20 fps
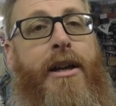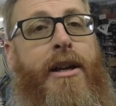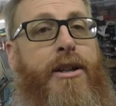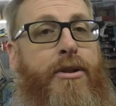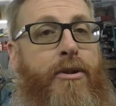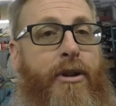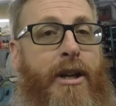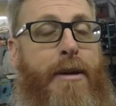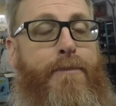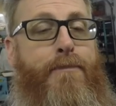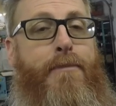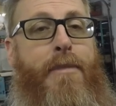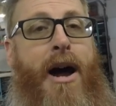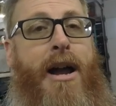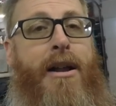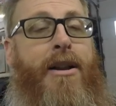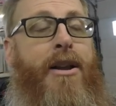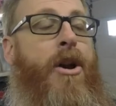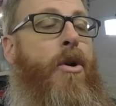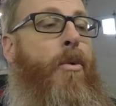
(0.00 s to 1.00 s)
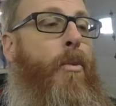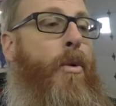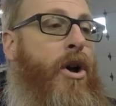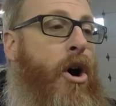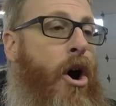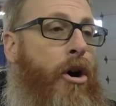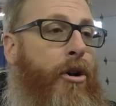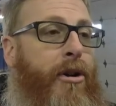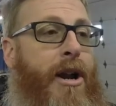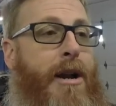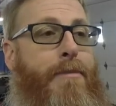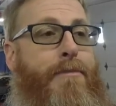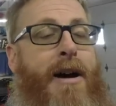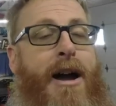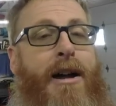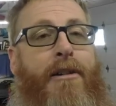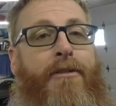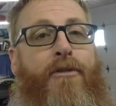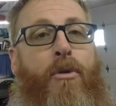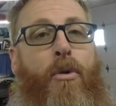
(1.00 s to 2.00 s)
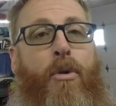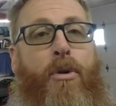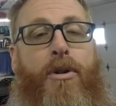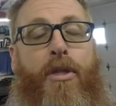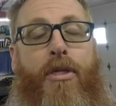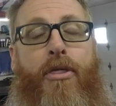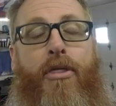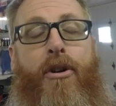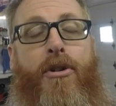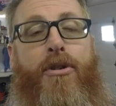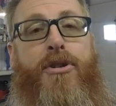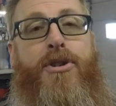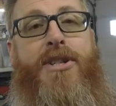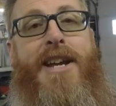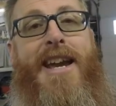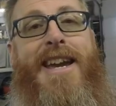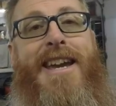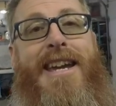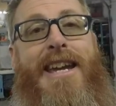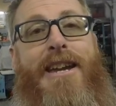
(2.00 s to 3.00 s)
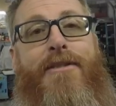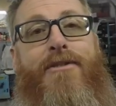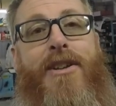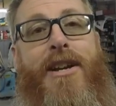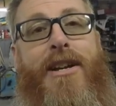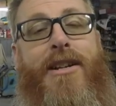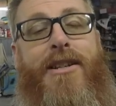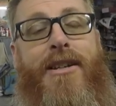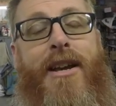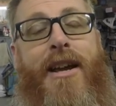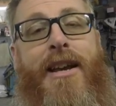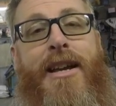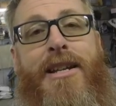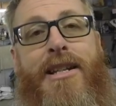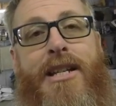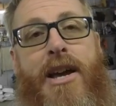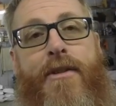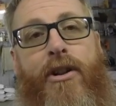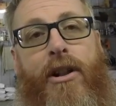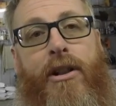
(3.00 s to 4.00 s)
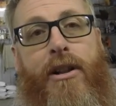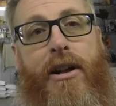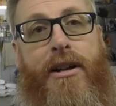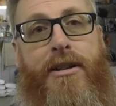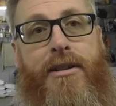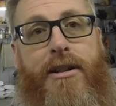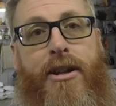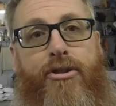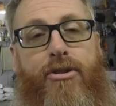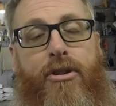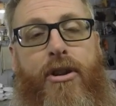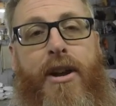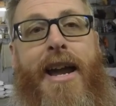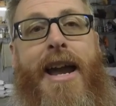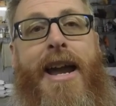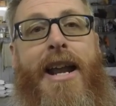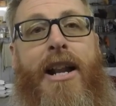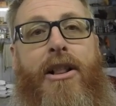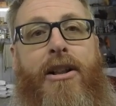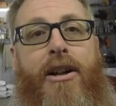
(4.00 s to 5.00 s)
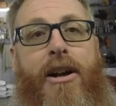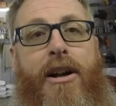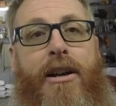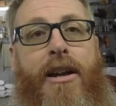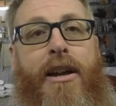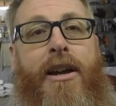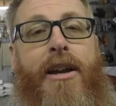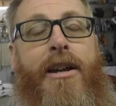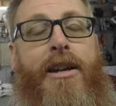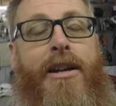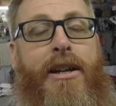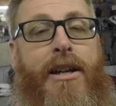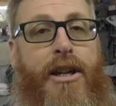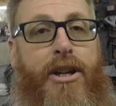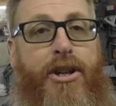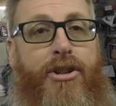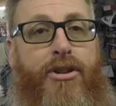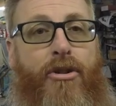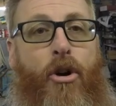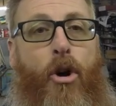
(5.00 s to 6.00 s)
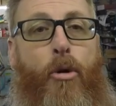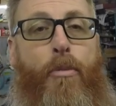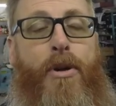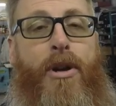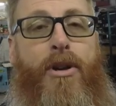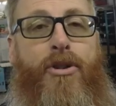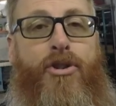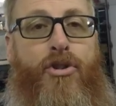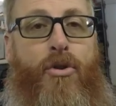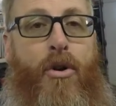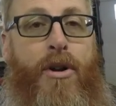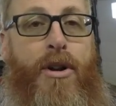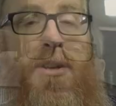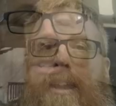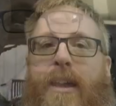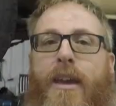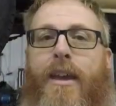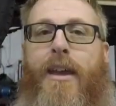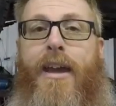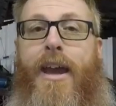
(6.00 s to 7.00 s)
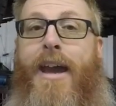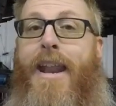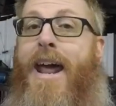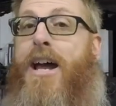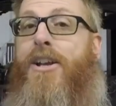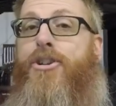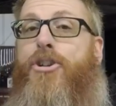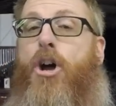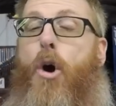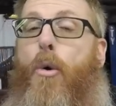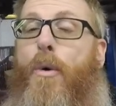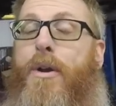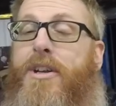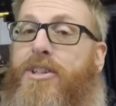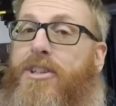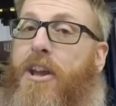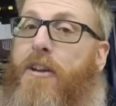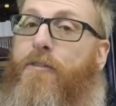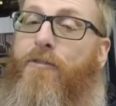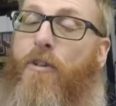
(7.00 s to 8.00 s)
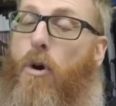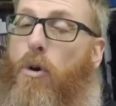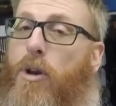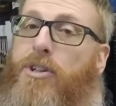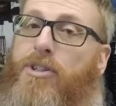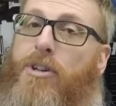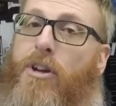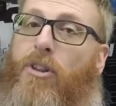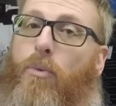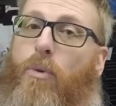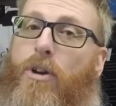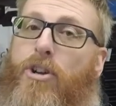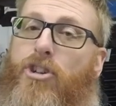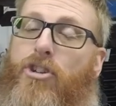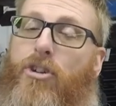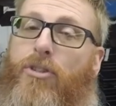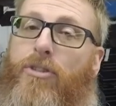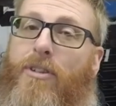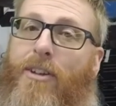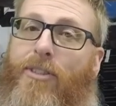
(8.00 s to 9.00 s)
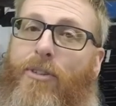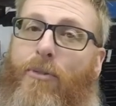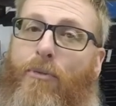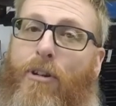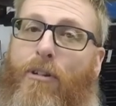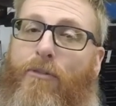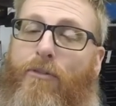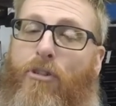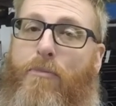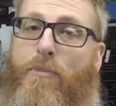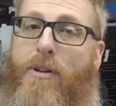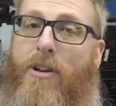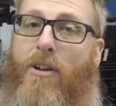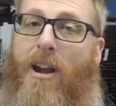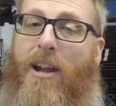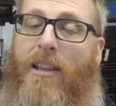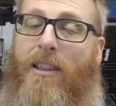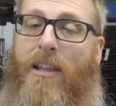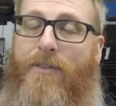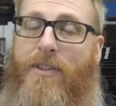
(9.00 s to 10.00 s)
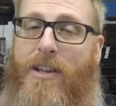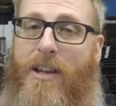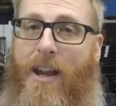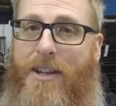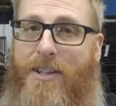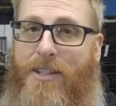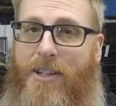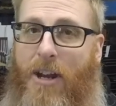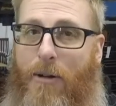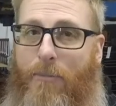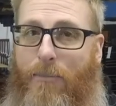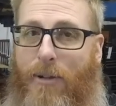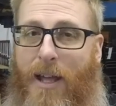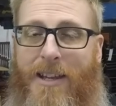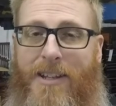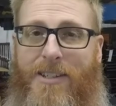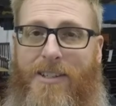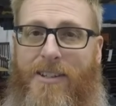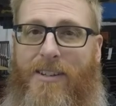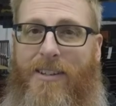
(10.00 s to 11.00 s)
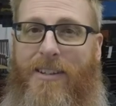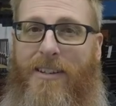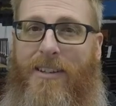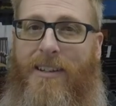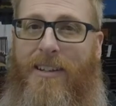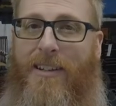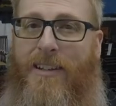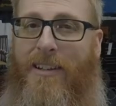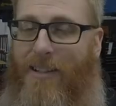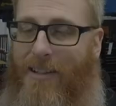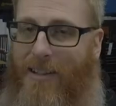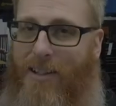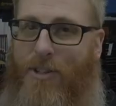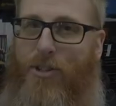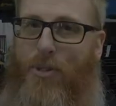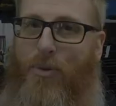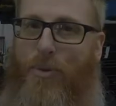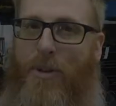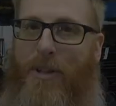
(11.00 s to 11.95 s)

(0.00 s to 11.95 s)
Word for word: So keep in mind, we alternate back and forth. Thursday evenings, 7 o'clock Central, 8 o'clock Eastern. Hope you can join us. And as always, stay focused on the windshield, not the rearview mirror. I love you guys. God bless. Let's do it